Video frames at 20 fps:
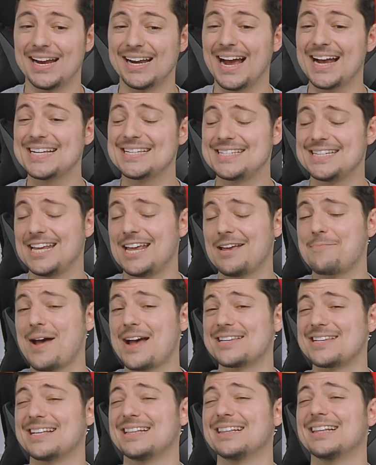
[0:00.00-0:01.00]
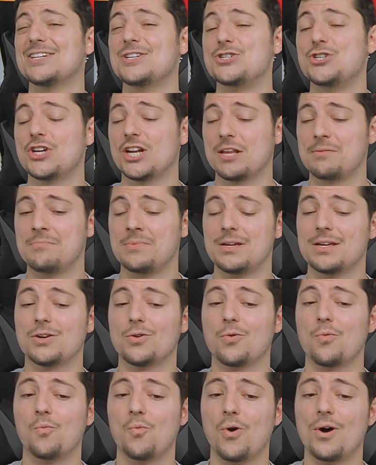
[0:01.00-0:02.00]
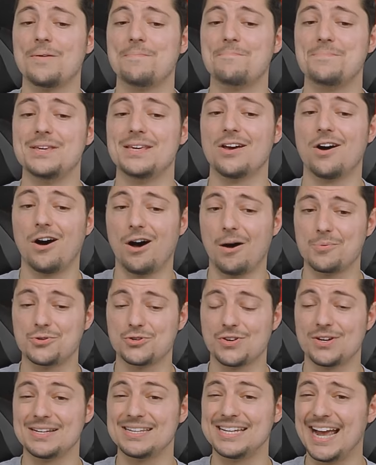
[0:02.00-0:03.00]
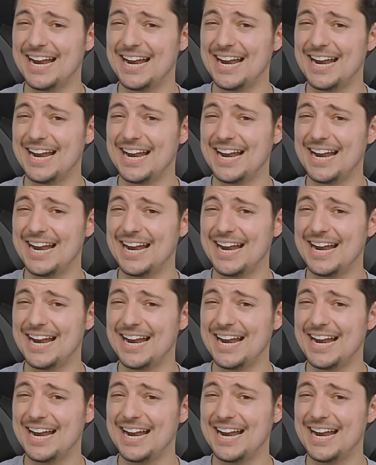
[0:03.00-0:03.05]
and I see him as a legitimate 1B option,